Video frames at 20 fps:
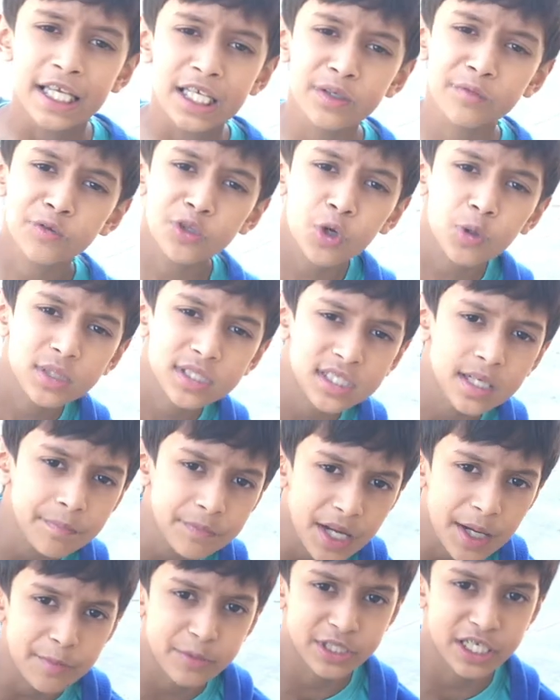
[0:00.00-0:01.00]
Even though it's
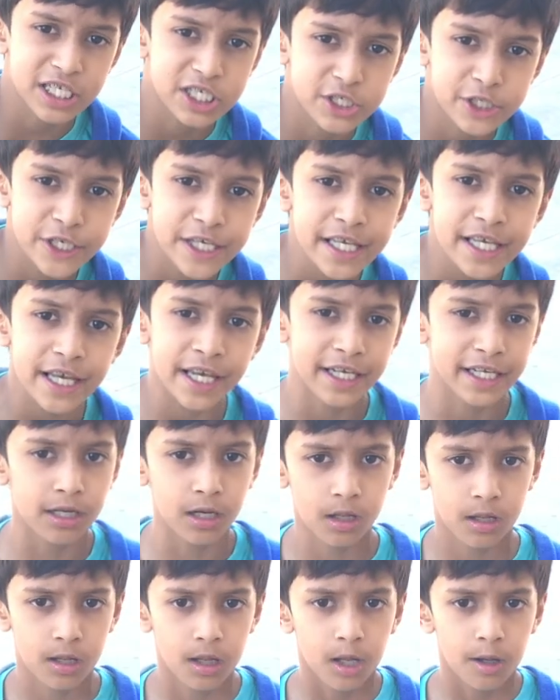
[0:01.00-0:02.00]
sometimes itchy, it
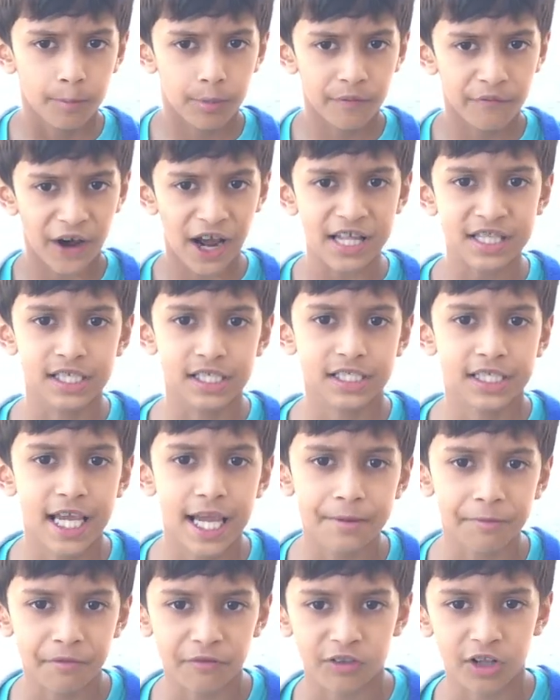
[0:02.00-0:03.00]
provides this
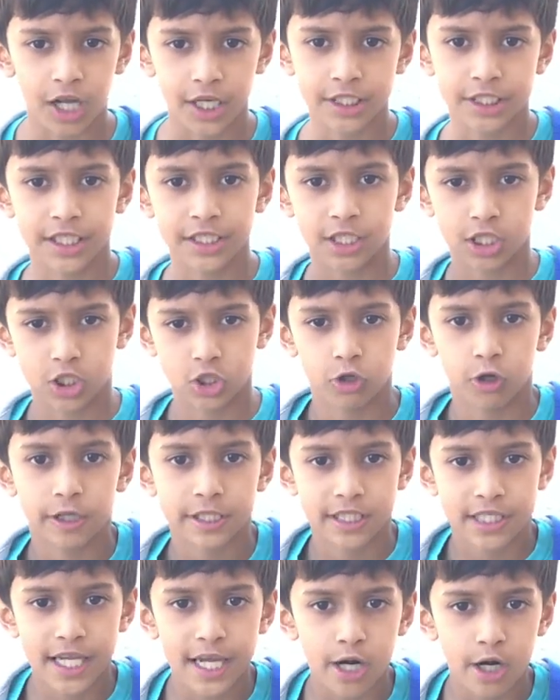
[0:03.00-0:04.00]
camouflage, and the
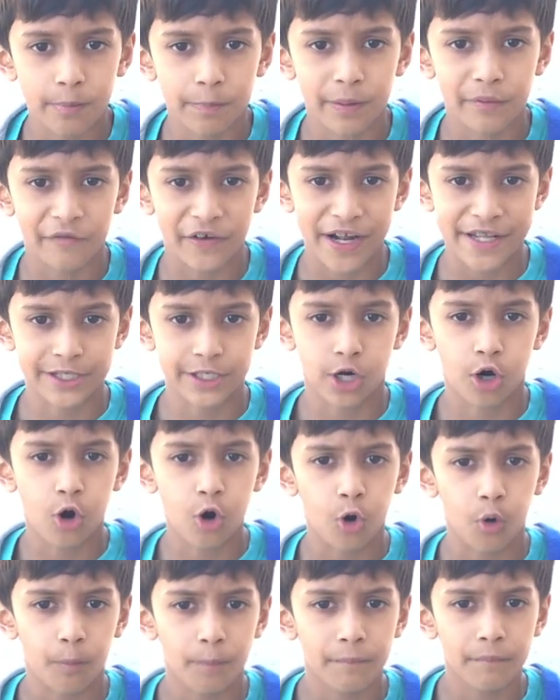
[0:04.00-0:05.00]
sloth's hair provides a
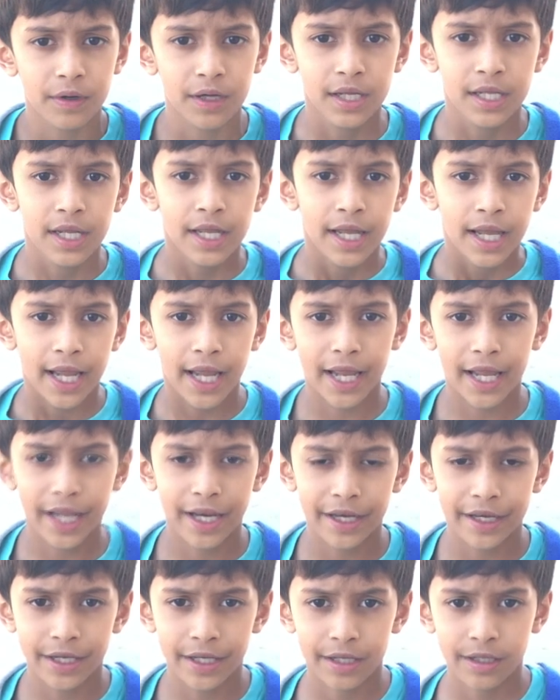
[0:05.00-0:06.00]
home.
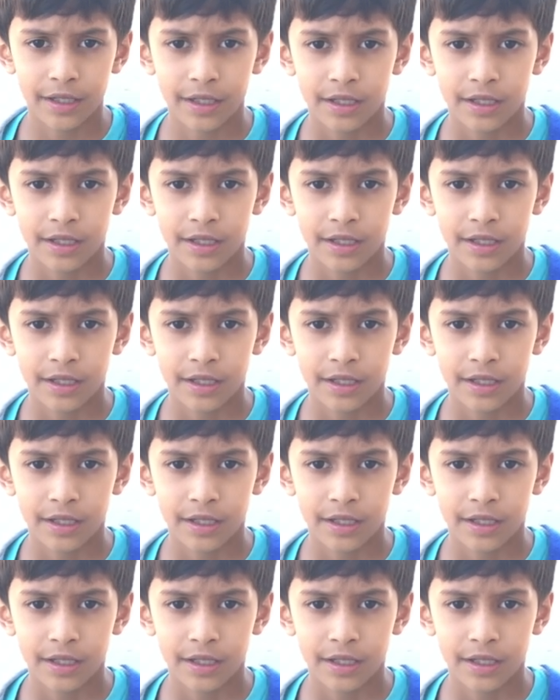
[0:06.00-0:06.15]
And